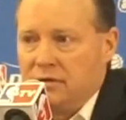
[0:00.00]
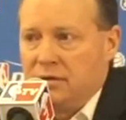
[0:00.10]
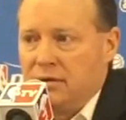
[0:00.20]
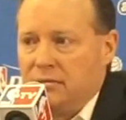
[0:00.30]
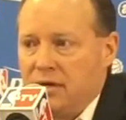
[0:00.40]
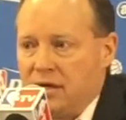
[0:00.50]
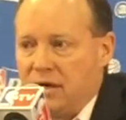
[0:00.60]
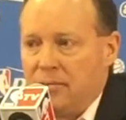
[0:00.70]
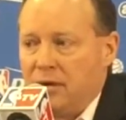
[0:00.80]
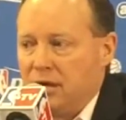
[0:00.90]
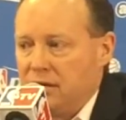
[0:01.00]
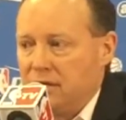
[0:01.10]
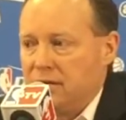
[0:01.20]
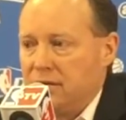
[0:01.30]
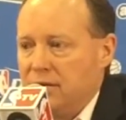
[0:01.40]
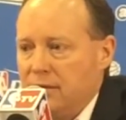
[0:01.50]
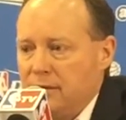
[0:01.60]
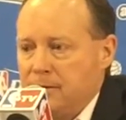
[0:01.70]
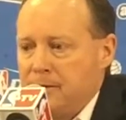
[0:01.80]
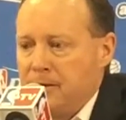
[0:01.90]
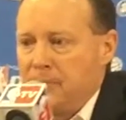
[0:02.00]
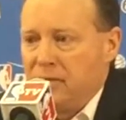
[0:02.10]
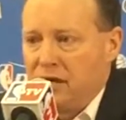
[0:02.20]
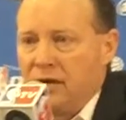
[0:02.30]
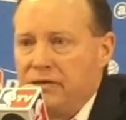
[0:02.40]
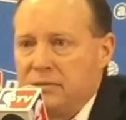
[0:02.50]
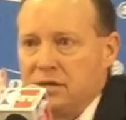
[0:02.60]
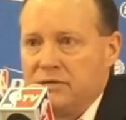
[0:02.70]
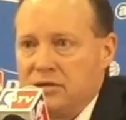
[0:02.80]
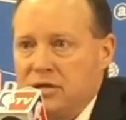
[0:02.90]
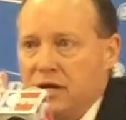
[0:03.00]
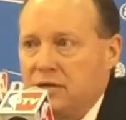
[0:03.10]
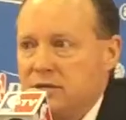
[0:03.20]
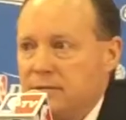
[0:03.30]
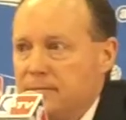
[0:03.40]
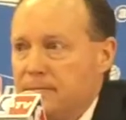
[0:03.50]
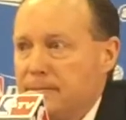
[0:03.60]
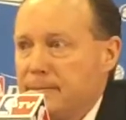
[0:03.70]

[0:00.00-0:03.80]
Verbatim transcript: Um, they came in and um, they gave themselves a chance.